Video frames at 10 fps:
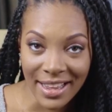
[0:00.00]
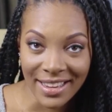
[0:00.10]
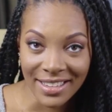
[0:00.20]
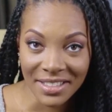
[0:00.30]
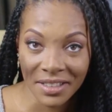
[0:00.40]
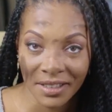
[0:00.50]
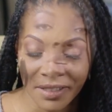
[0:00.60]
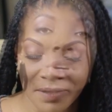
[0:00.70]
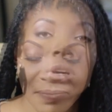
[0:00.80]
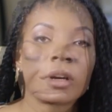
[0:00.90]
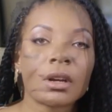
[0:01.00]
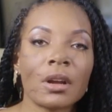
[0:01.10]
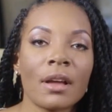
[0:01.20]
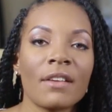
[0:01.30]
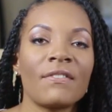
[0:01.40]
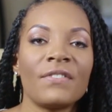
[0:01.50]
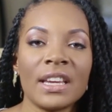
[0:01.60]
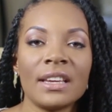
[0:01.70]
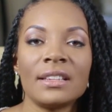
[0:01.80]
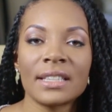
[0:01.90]
diet. Sugar
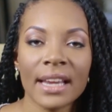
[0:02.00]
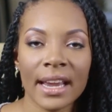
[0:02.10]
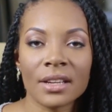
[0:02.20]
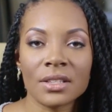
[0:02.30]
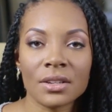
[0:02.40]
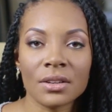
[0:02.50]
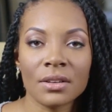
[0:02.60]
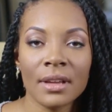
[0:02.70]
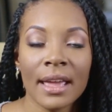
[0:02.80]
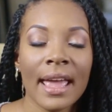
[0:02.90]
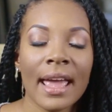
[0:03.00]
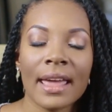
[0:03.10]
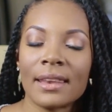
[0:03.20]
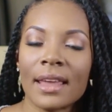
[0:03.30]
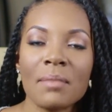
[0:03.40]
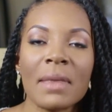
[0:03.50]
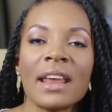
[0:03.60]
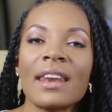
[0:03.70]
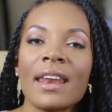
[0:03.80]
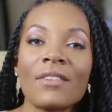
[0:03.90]
feeds cancer. And they
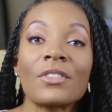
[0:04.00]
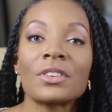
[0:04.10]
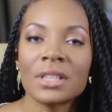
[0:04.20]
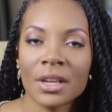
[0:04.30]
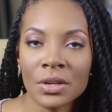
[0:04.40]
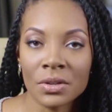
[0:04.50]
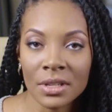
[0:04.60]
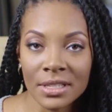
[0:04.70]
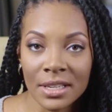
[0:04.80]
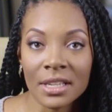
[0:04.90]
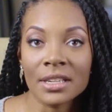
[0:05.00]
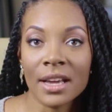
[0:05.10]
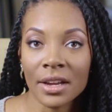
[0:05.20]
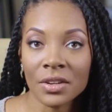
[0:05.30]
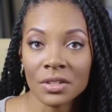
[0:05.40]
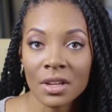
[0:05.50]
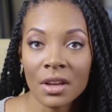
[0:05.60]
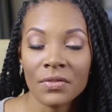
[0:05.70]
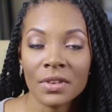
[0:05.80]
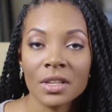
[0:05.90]
may never tell you this in the doctor's
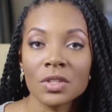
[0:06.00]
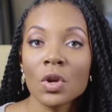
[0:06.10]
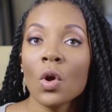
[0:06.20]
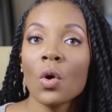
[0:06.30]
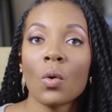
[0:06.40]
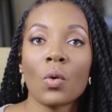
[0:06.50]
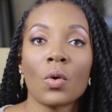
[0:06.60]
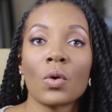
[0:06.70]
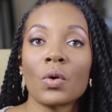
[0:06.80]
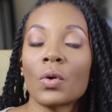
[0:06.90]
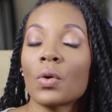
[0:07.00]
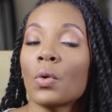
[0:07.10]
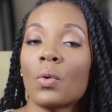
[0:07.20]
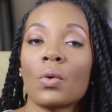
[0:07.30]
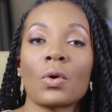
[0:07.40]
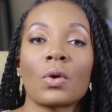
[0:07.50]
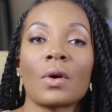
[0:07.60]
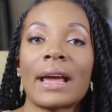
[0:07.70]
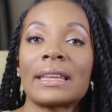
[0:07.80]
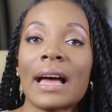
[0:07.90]
office or
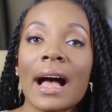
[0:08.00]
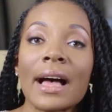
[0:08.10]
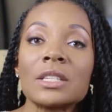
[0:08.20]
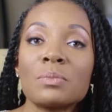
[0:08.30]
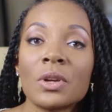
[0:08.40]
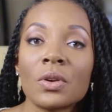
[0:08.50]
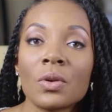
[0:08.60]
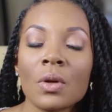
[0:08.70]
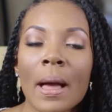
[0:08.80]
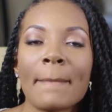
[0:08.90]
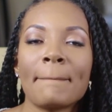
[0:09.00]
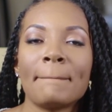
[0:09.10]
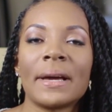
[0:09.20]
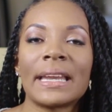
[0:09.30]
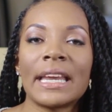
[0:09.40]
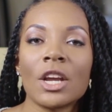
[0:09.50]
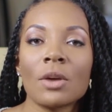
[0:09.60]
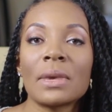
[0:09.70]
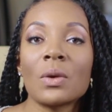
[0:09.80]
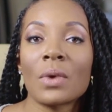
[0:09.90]
or at the hospital, but
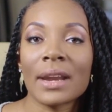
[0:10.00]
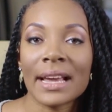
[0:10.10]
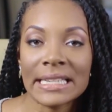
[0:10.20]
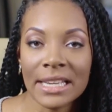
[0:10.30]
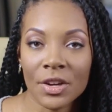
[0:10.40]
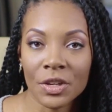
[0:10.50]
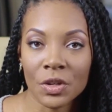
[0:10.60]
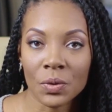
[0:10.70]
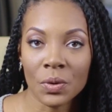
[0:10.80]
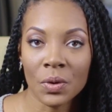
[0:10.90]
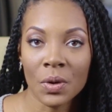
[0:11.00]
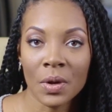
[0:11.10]
hear me when I tell you